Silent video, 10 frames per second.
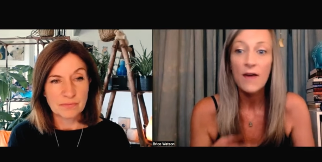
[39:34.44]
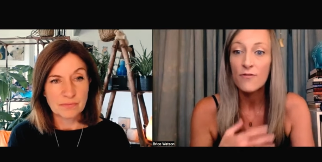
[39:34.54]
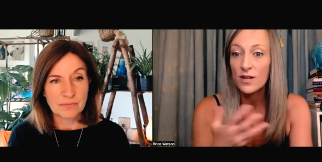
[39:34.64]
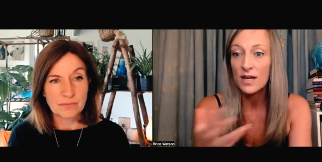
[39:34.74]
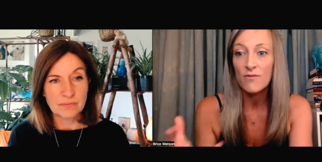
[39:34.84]
Speaker 1: I
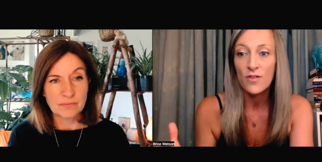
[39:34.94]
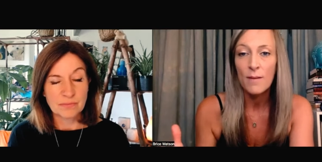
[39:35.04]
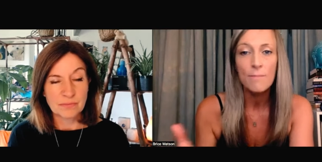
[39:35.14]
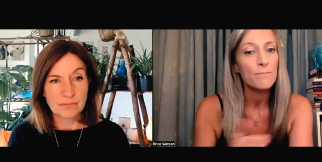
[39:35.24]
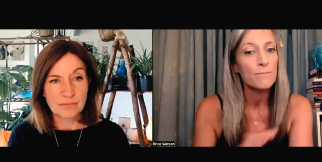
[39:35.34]
forgive
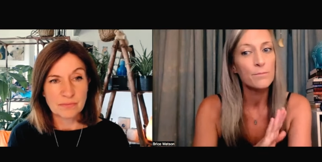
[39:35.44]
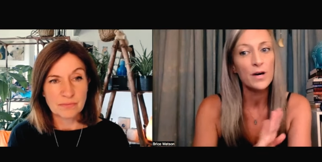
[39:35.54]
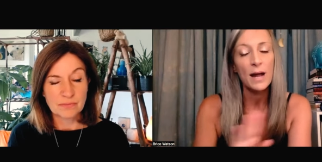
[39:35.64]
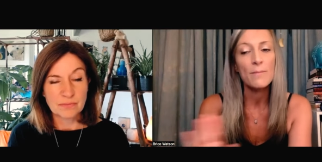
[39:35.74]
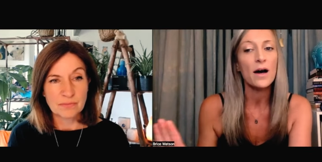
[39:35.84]
them,
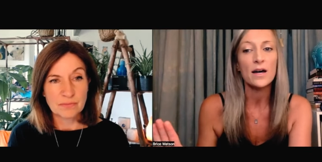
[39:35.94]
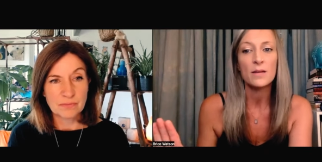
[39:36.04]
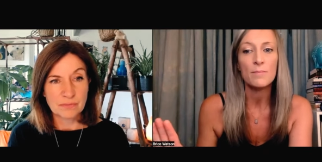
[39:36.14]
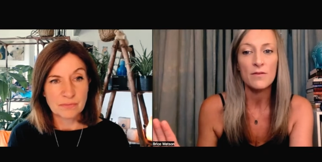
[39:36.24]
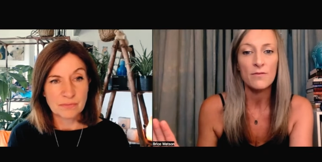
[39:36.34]
but I'm not
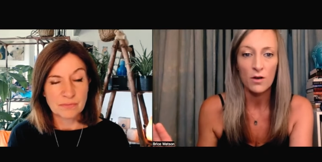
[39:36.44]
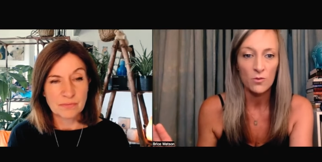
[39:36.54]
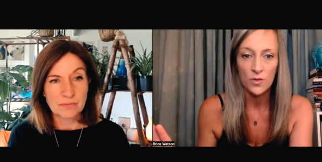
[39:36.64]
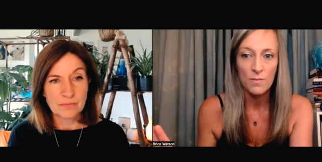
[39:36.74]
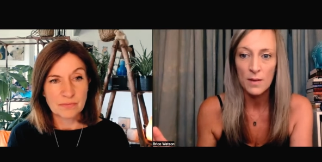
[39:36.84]
going to be
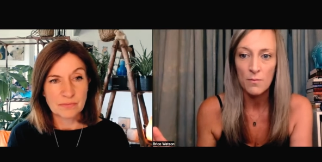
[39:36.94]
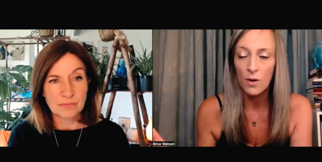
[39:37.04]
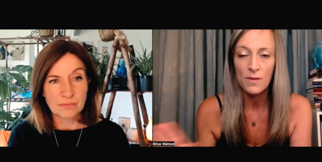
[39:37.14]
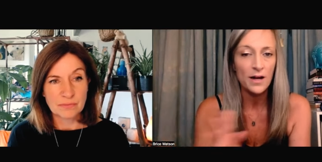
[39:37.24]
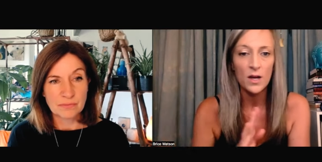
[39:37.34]
involved with them
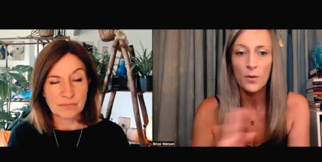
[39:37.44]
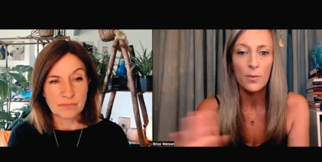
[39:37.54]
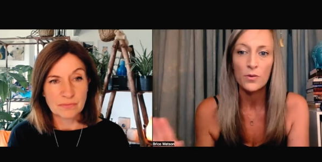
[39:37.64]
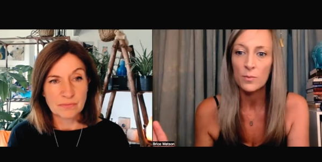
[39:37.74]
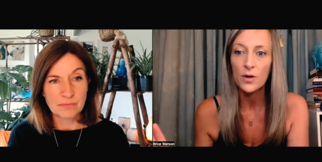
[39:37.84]
anymore. I'm not going to
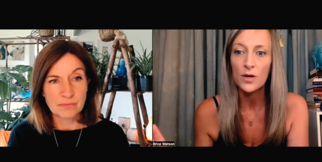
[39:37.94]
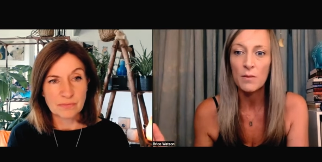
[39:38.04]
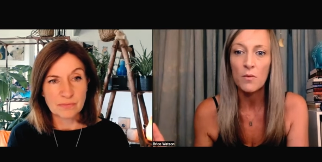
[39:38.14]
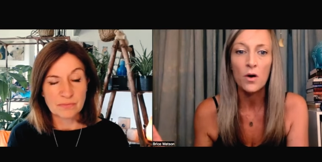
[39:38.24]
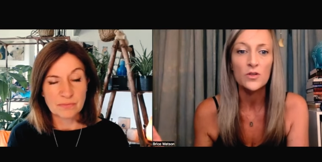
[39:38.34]
promote the book
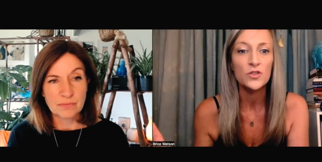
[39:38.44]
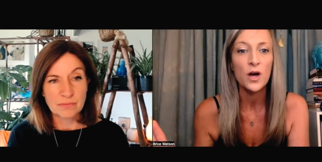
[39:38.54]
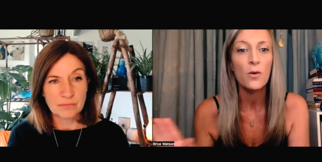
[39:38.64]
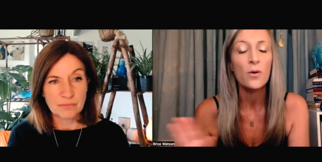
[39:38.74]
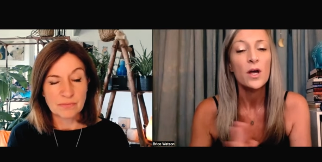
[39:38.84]
anymore.
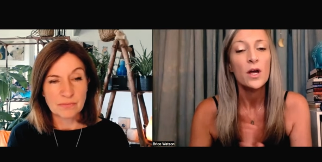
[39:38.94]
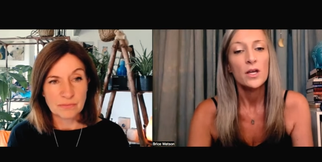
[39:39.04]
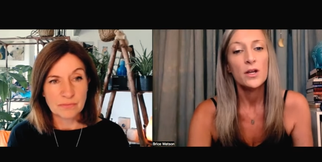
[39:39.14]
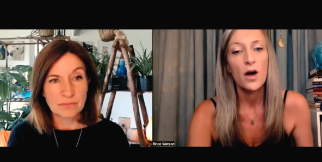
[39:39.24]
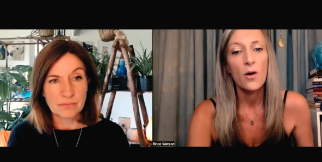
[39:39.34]
So,
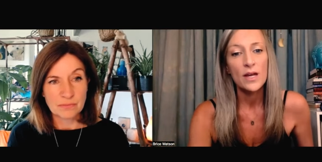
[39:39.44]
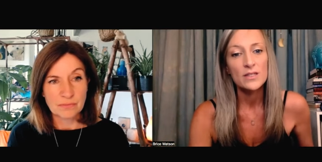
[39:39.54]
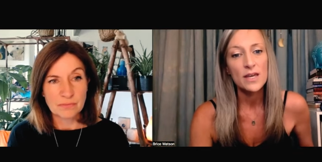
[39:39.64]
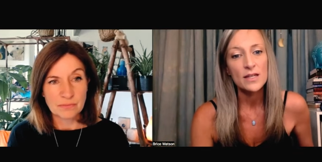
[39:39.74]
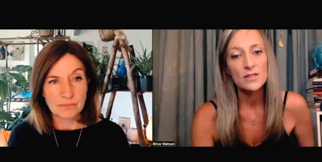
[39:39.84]
you know,
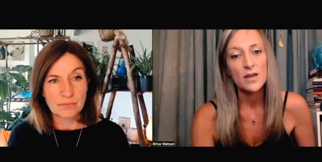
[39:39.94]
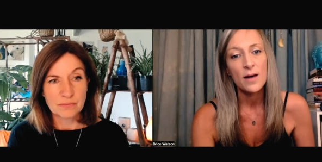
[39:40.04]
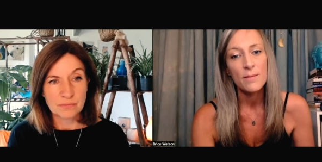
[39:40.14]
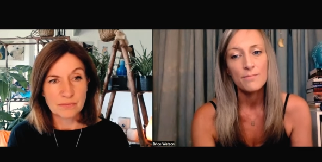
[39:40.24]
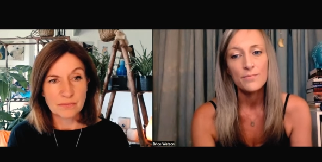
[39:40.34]
it's it's
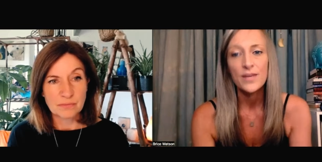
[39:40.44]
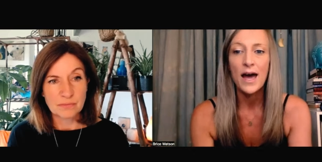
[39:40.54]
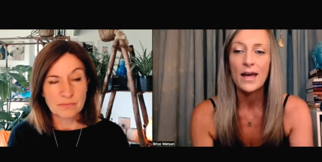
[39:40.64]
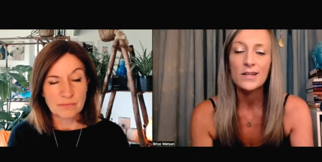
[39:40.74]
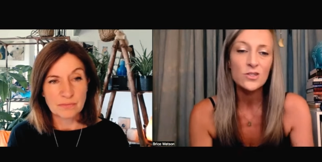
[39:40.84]
um
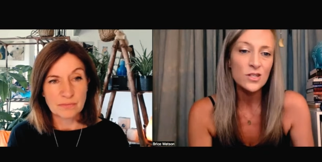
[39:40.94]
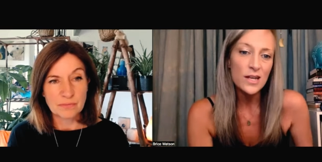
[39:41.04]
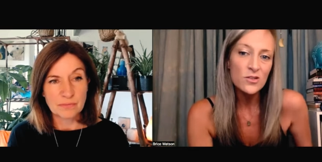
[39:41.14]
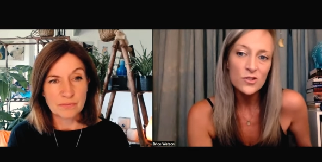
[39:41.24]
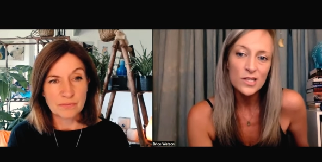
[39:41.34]
yeah, it's just
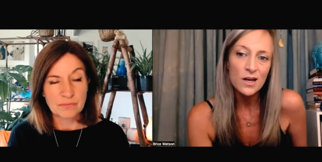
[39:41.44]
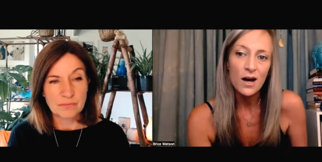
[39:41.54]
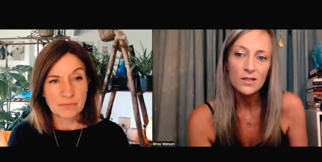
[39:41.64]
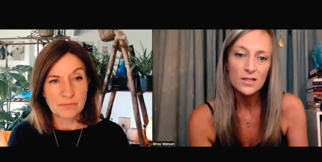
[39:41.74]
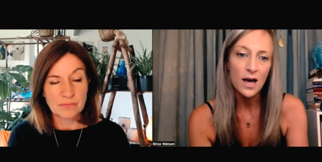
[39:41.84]
an interesting
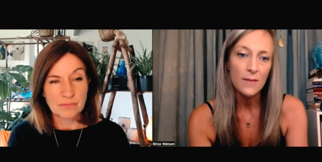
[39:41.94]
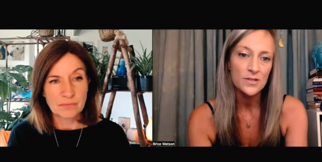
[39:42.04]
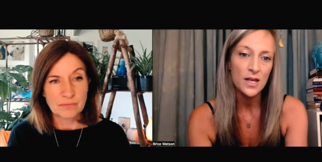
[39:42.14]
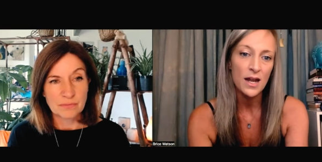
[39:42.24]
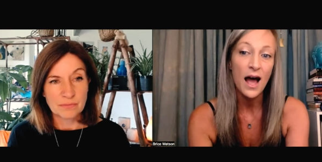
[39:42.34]

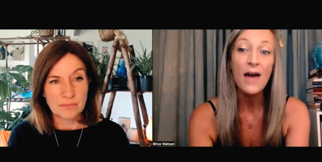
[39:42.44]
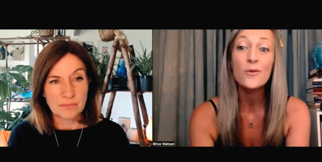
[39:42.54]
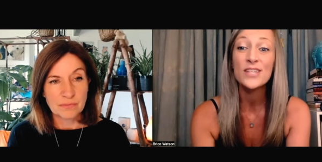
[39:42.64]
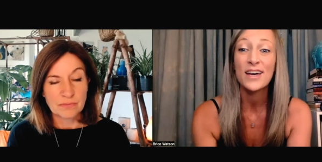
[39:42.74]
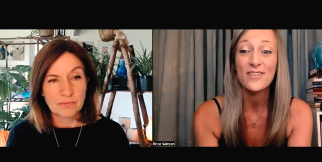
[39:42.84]
concept. And I
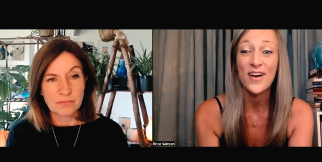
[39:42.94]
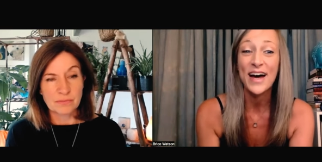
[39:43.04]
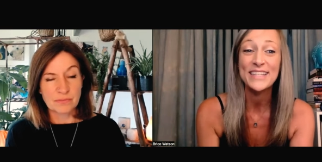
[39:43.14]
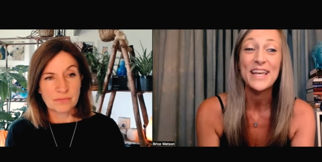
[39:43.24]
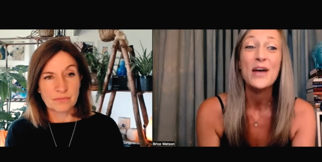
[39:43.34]
would tell you
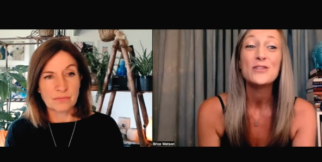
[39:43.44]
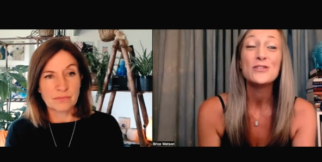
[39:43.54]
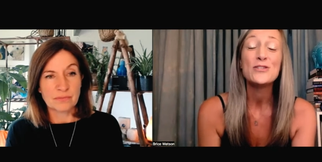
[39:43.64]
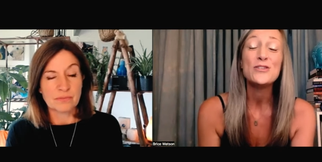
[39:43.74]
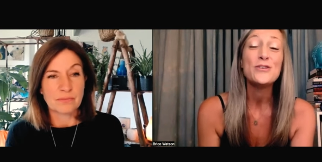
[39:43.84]
guys,
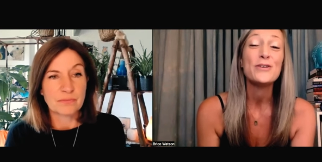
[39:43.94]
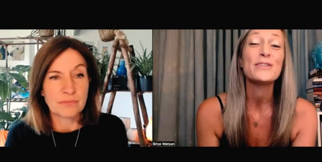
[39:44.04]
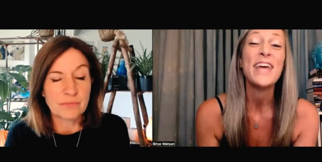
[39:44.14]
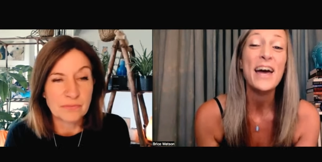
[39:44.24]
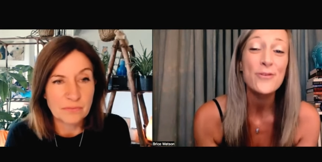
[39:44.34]

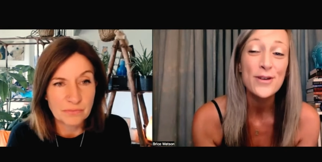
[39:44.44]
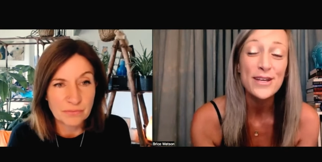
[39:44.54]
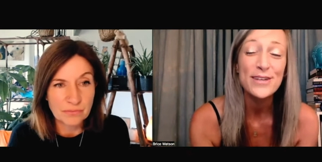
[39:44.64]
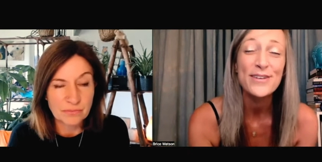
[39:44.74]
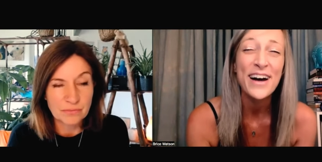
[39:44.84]

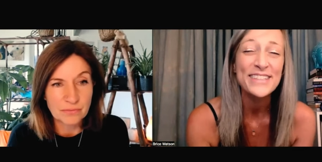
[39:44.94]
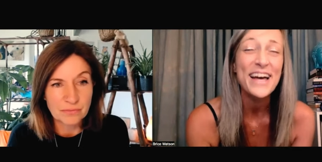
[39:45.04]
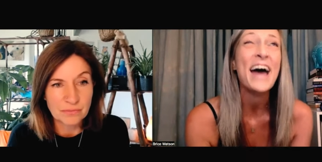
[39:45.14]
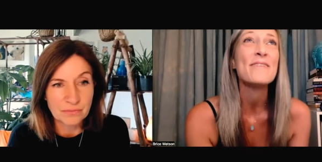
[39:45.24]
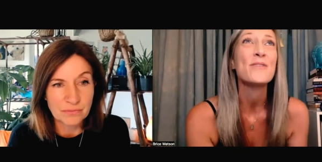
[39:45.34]
Catherine, you guys,
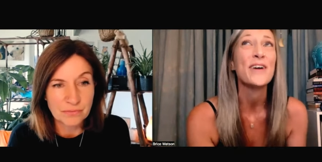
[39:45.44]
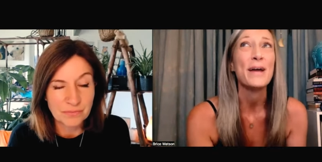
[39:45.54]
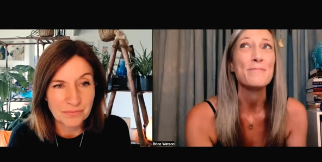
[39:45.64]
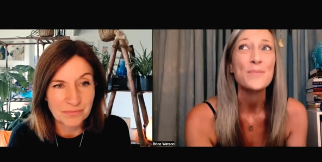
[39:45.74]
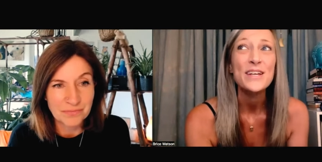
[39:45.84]
I
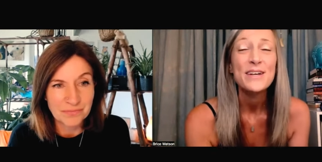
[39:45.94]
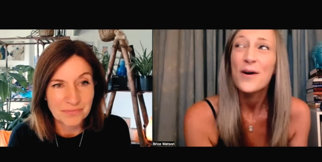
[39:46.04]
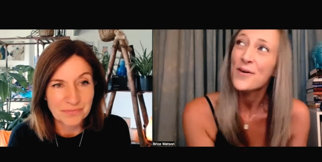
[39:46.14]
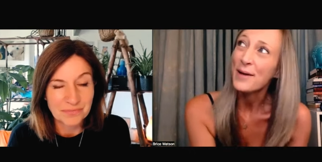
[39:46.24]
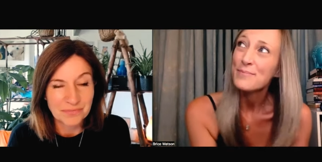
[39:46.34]
okay,
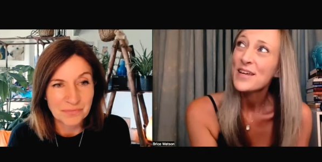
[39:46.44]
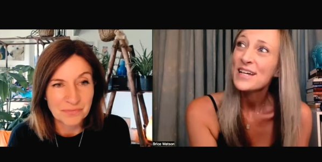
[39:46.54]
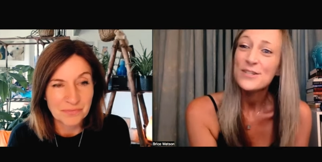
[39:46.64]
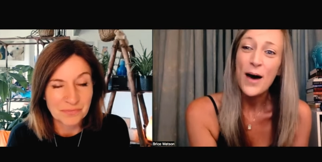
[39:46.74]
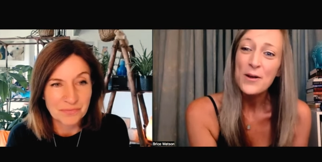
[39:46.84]

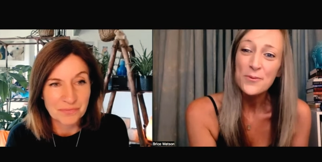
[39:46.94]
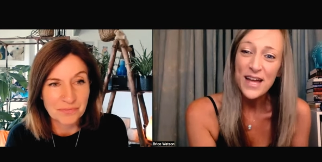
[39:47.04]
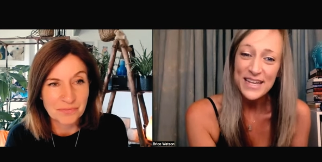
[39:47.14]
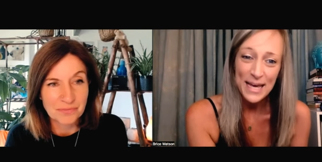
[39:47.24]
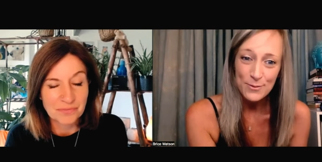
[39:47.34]
so I don't
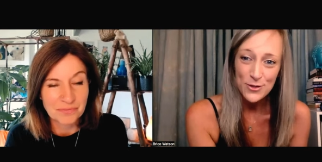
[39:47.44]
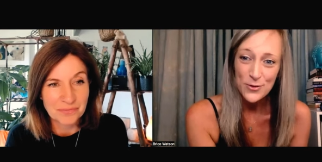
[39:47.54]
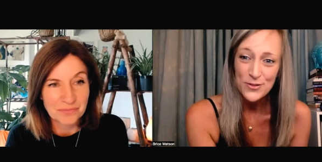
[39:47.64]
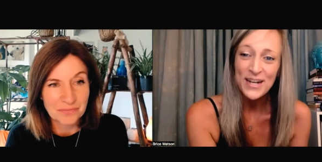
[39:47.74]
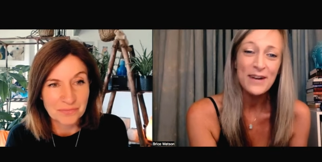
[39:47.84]
like game
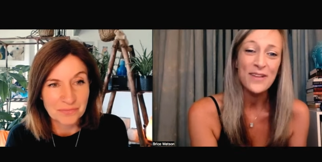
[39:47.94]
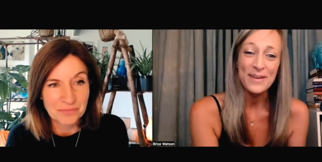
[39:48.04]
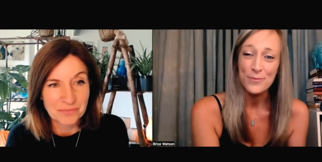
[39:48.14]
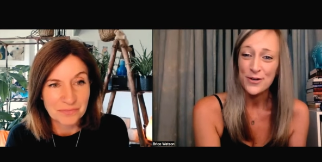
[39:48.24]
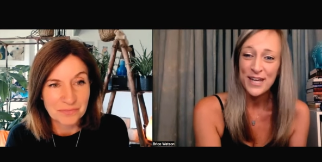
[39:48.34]
shows and I don't
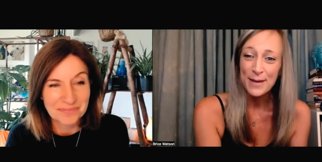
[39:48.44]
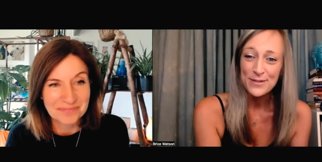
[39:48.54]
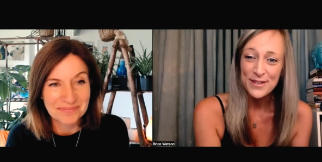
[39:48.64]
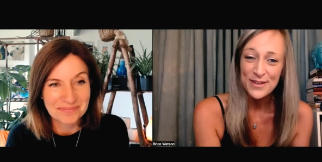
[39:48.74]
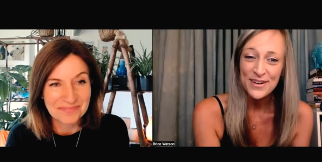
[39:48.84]
like board
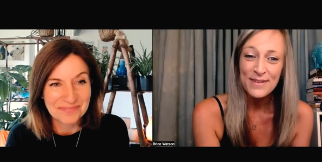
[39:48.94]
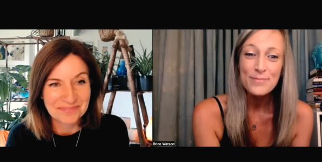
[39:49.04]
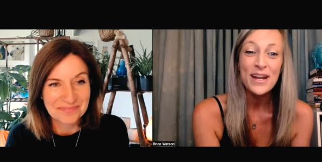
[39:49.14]
games either,